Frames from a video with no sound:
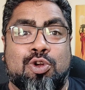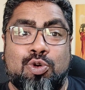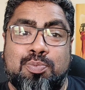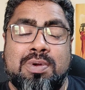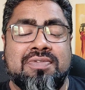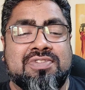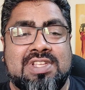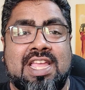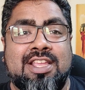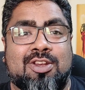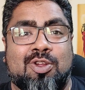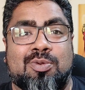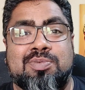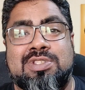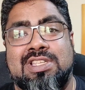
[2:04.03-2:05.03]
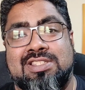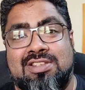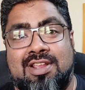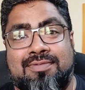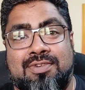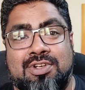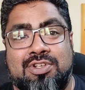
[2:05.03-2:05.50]
group of Cyclopes is
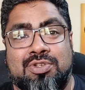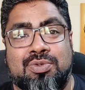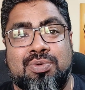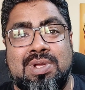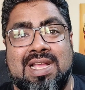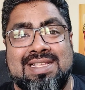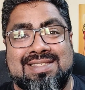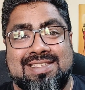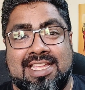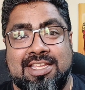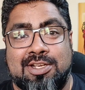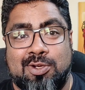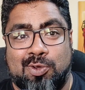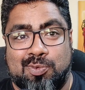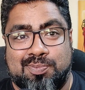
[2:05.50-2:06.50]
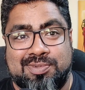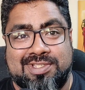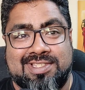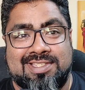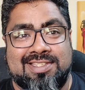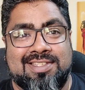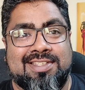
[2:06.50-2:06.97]
referred to as
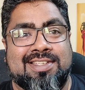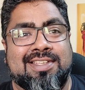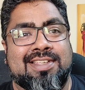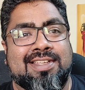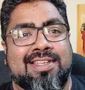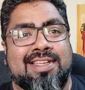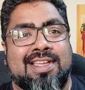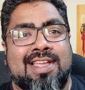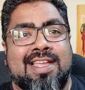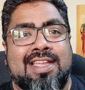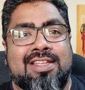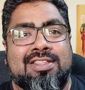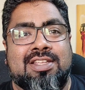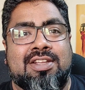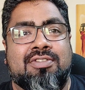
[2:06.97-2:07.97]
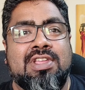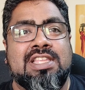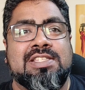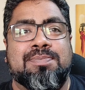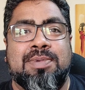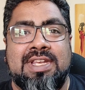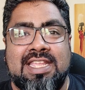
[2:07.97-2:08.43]
Cyclopes. The
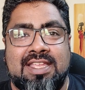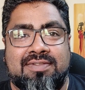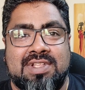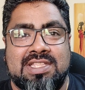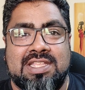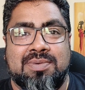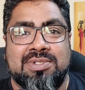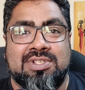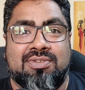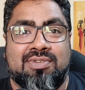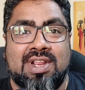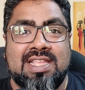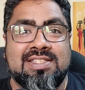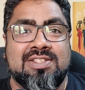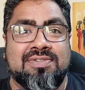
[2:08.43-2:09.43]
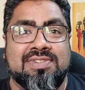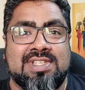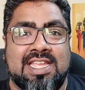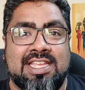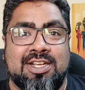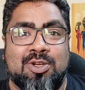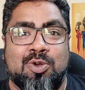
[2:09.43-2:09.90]
Greeks believed that there was a race of
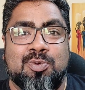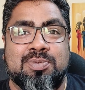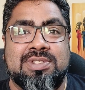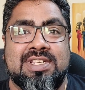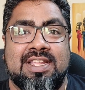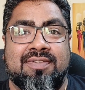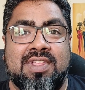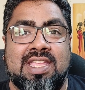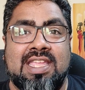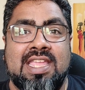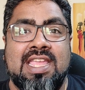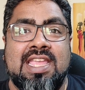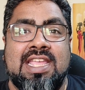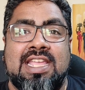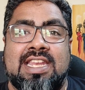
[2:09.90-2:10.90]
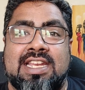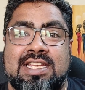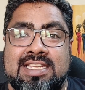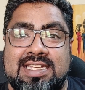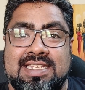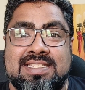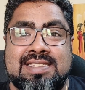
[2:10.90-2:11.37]
Cyclopes living in a
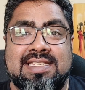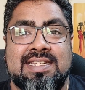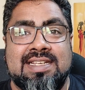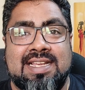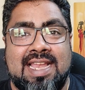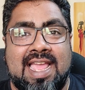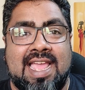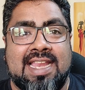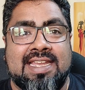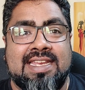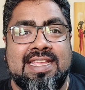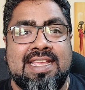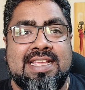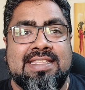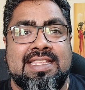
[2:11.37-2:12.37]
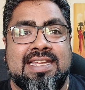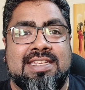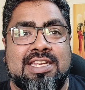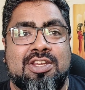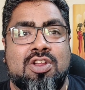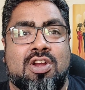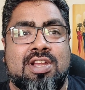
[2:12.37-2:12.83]
distant land that
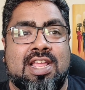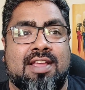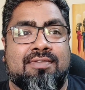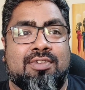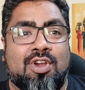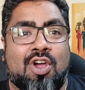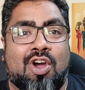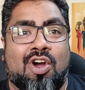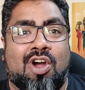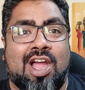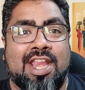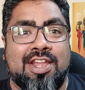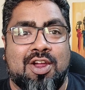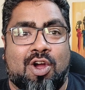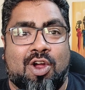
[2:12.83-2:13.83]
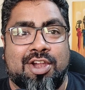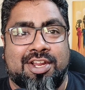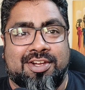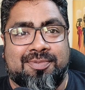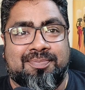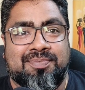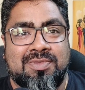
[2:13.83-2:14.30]
did not have law and
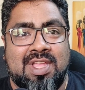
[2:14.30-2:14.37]
order.